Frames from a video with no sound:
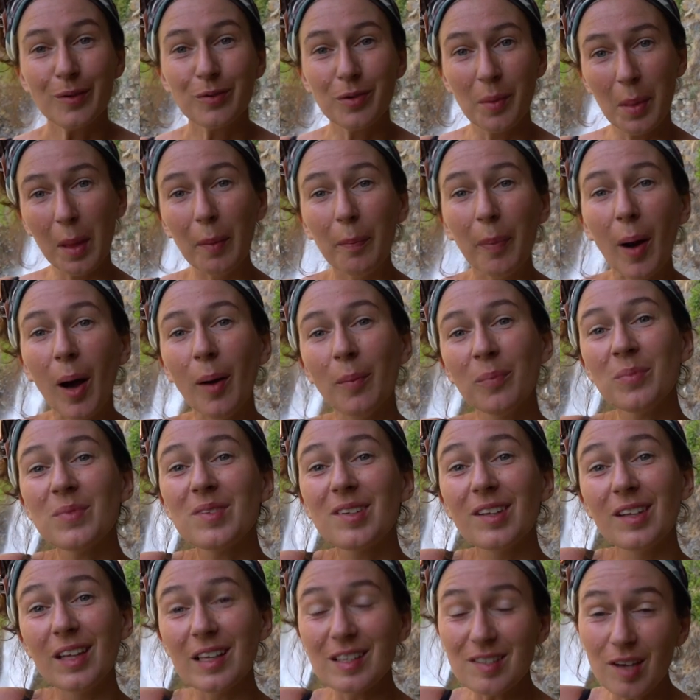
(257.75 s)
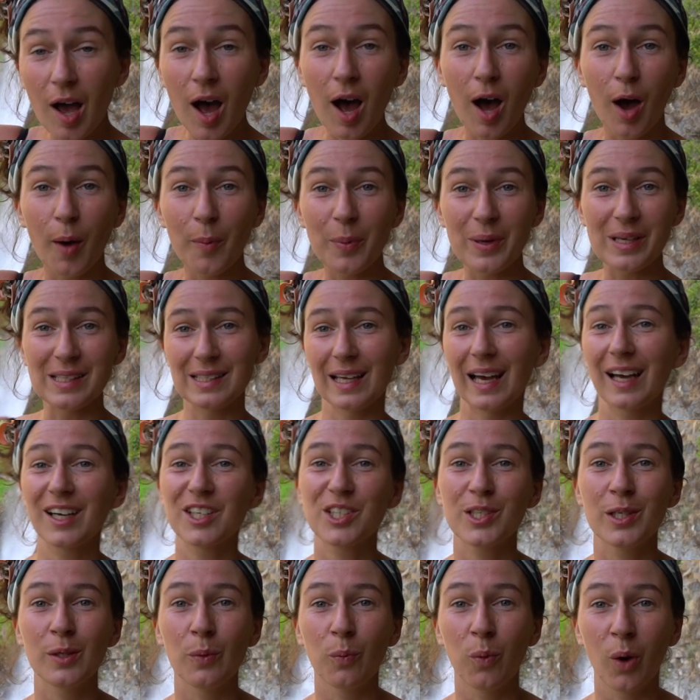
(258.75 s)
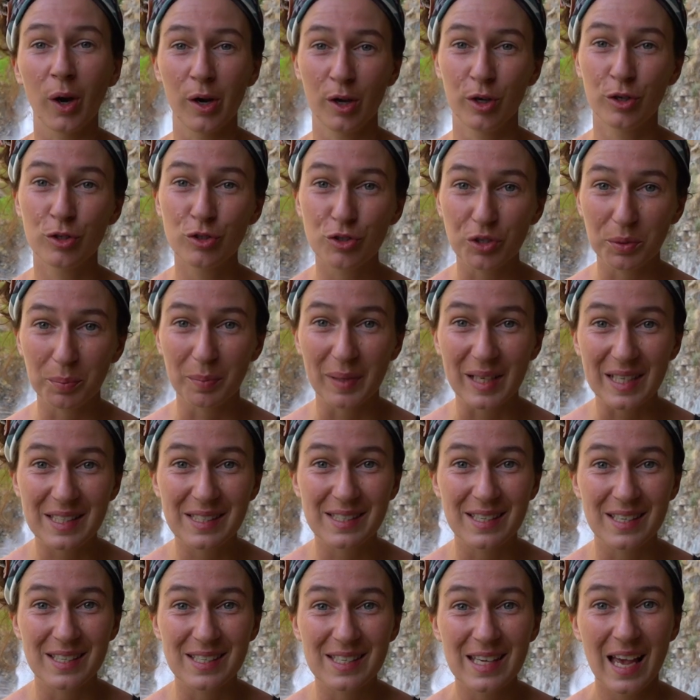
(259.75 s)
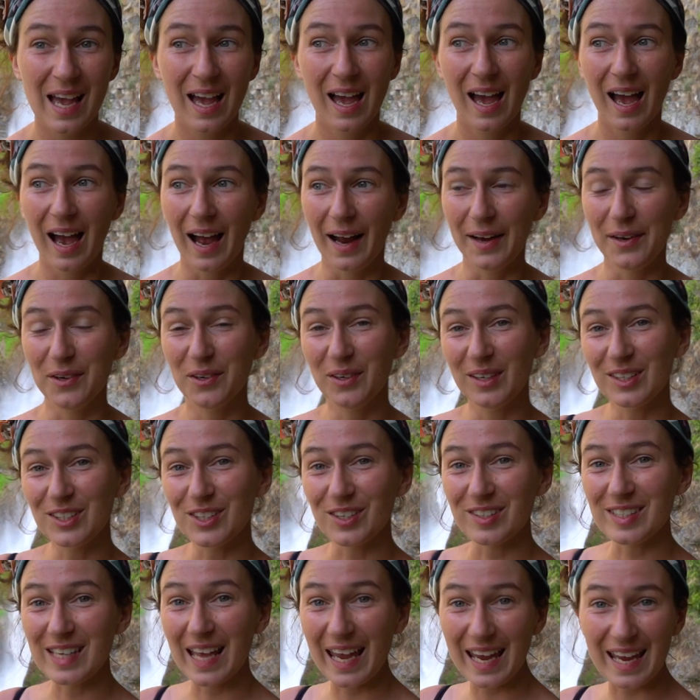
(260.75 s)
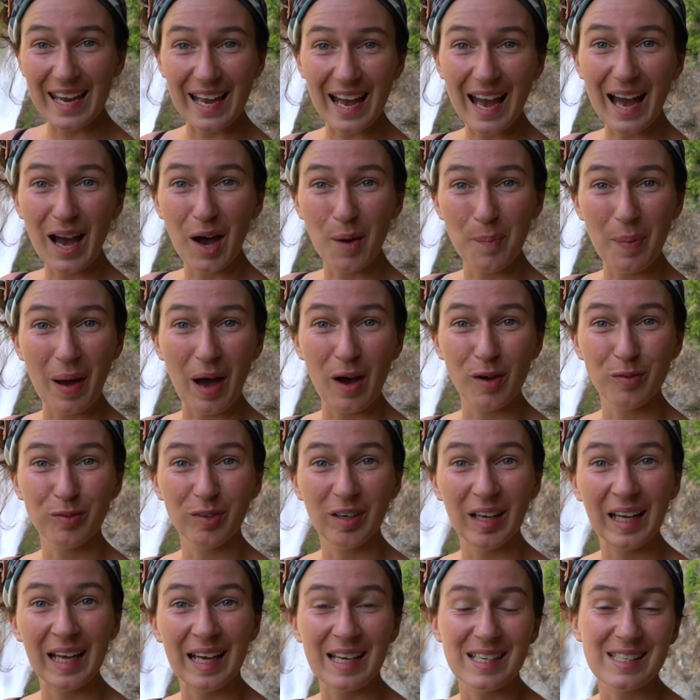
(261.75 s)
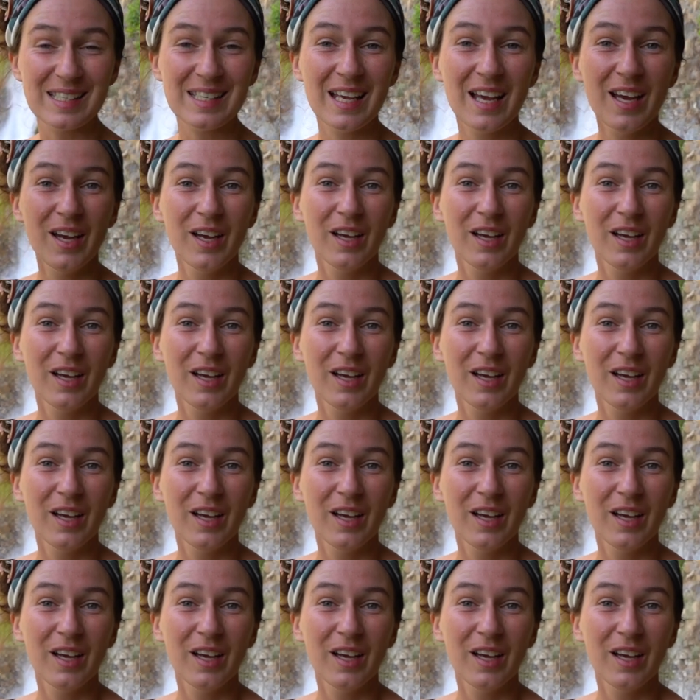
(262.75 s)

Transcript: From the bottom to the top is actually 100 metres and you can just hear how powerful it is.